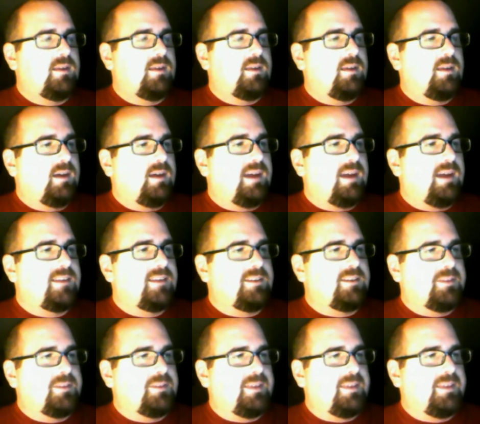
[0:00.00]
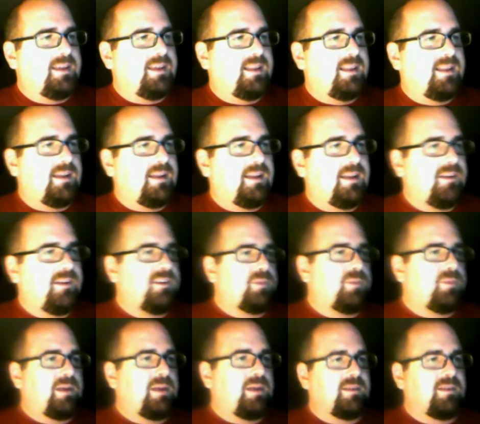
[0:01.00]
I still think Clary is
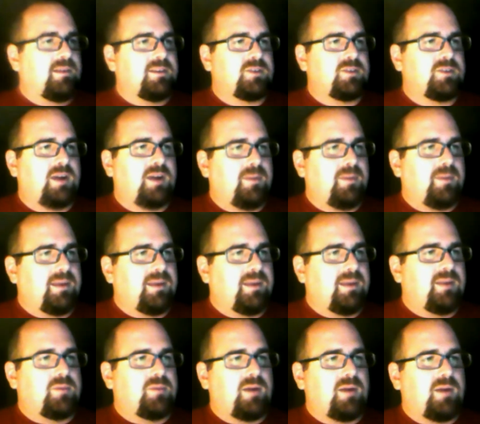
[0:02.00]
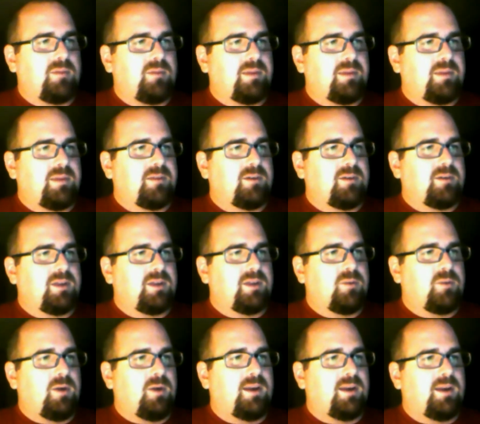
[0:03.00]
better than Troutman and probably a rookie
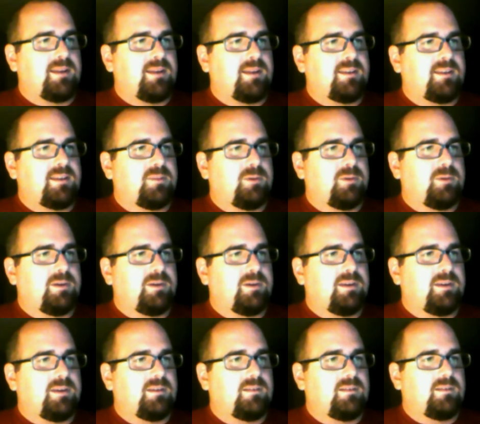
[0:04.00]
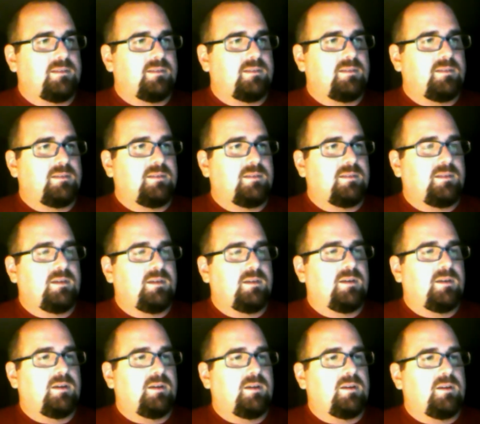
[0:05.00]
Watt at this point.
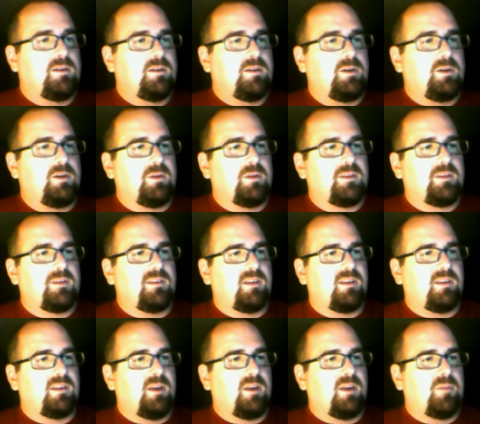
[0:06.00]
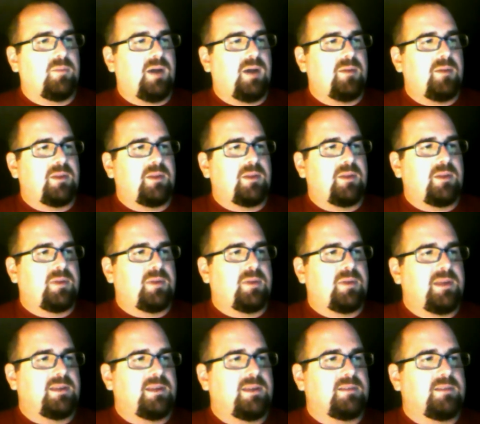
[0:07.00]
No, this is an unpopular
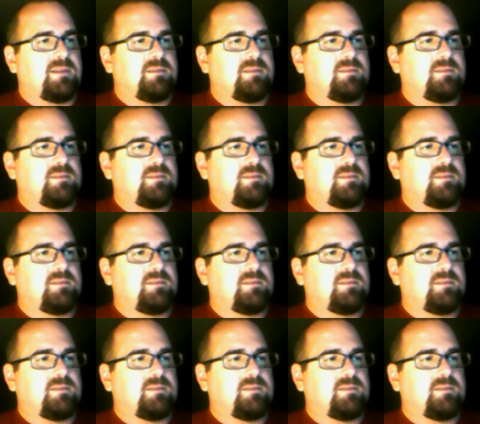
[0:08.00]
opinion.